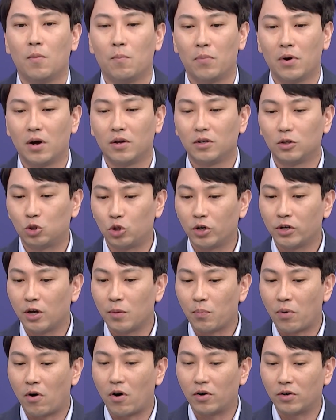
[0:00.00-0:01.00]
But the
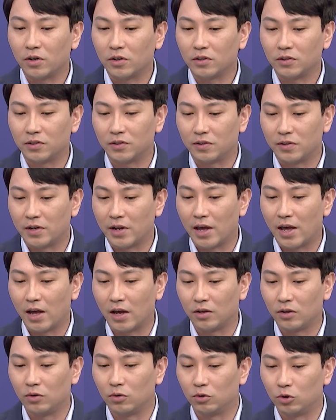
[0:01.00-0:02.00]
tricky part is
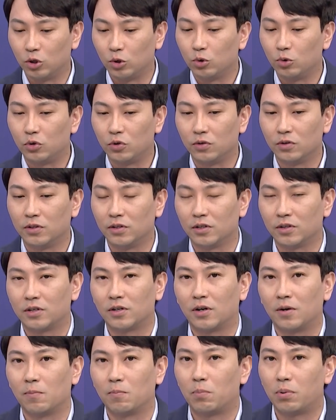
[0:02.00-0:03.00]
that due to the
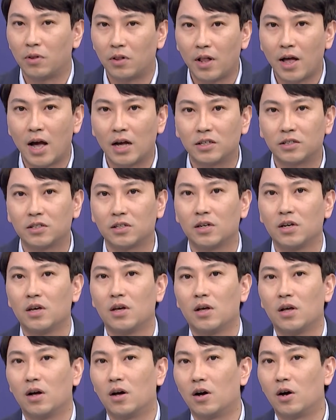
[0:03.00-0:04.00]
complex
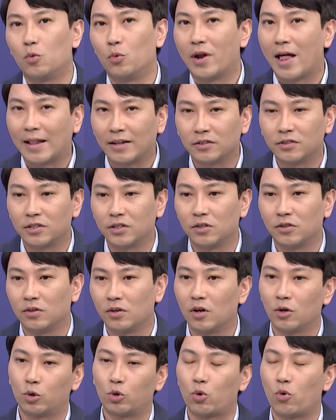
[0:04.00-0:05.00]
reality
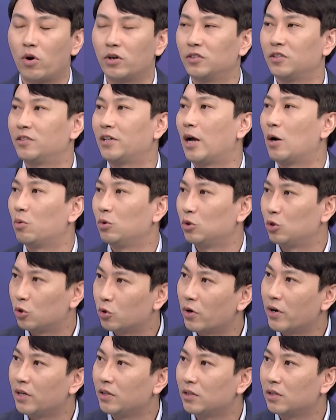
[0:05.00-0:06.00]
across the Taiwan
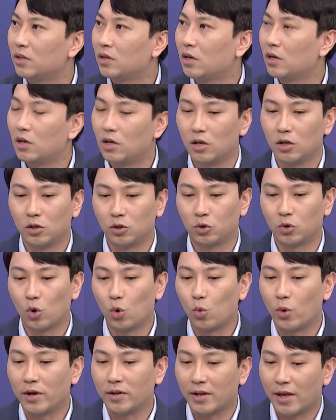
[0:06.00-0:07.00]
Strait. So
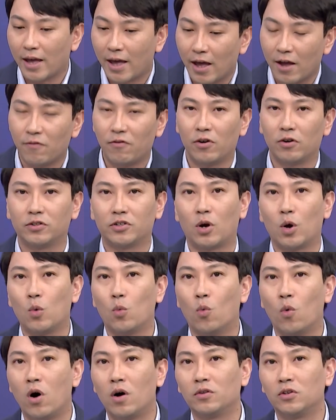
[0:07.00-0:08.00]
whenever
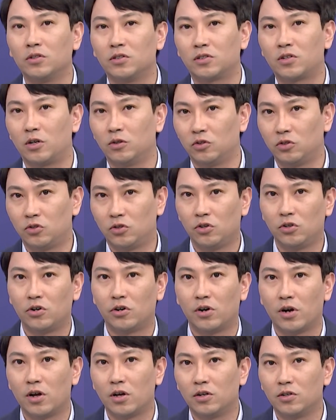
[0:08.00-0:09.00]
Taiwan is
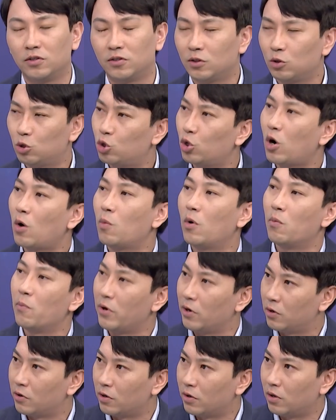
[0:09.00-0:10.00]
considered as a
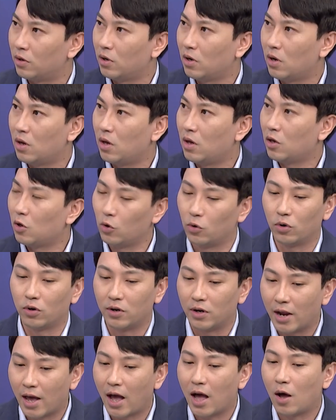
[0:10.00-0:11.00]
troublemaker,
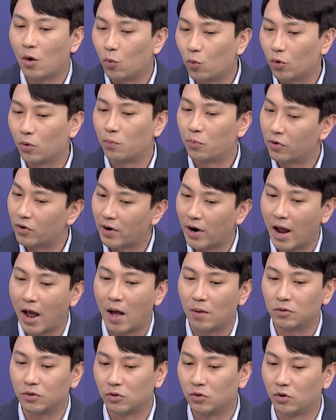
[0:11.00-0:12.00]
that will
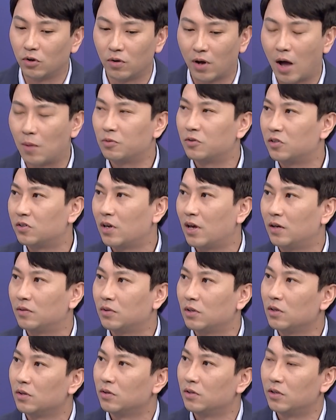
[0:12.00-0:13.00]
perhaps,
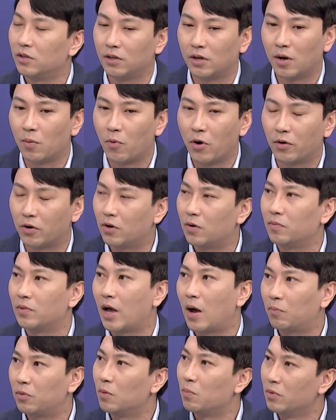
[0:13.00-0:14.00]
upset the American
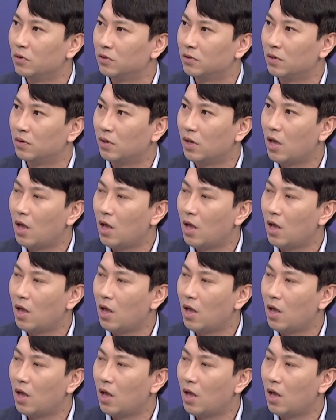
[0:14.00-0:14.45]
optimism.